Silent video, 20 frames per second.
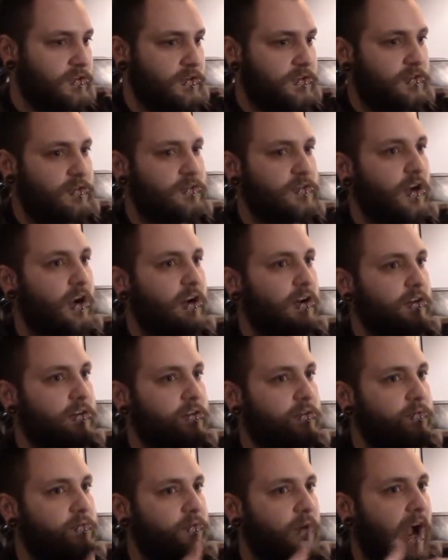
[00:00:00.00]
start
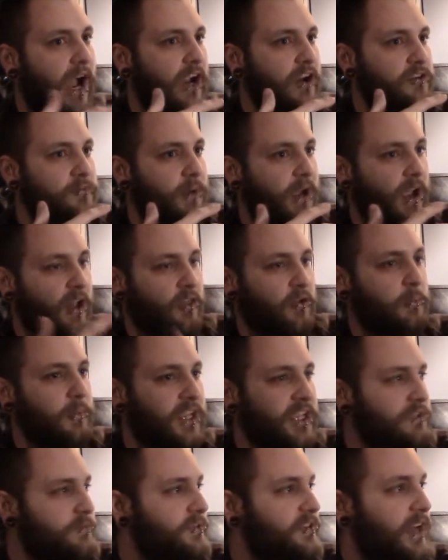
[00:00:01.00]
fires by other
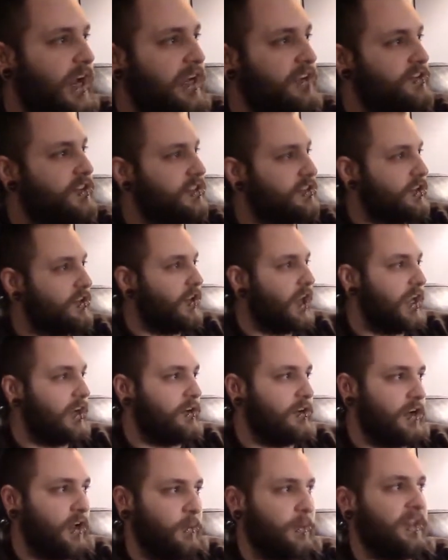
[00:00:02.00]
means besides just a
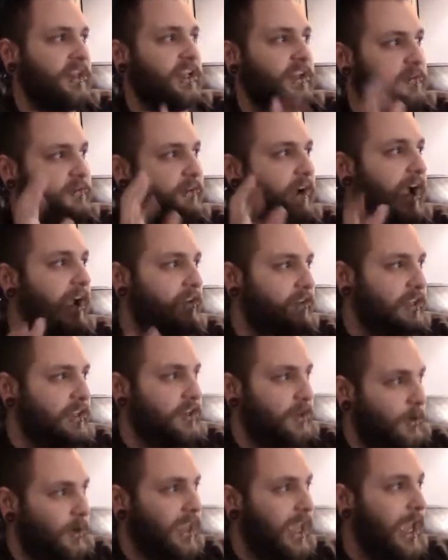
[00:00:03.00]
lighter. I don't mean like a fire, like,
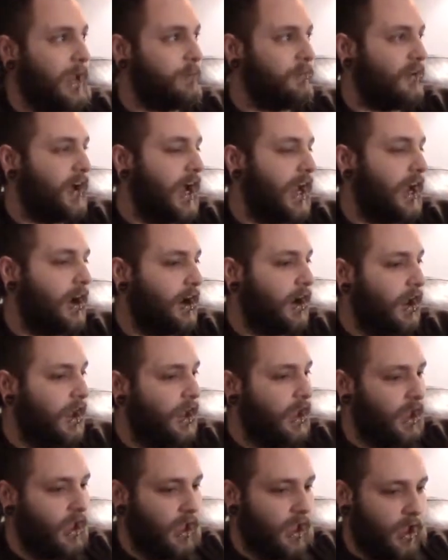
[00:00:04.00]
a campfire.
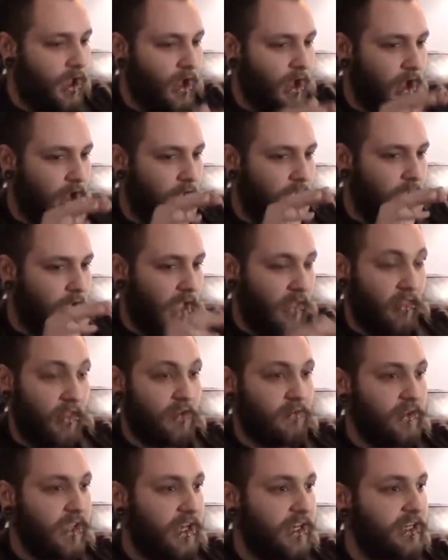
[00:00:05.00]
I
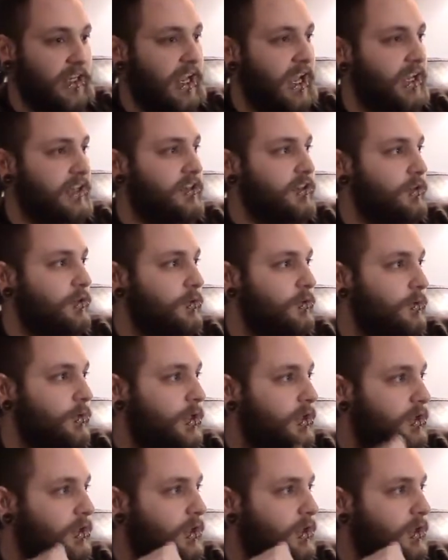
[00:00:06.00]
love getting tattooed.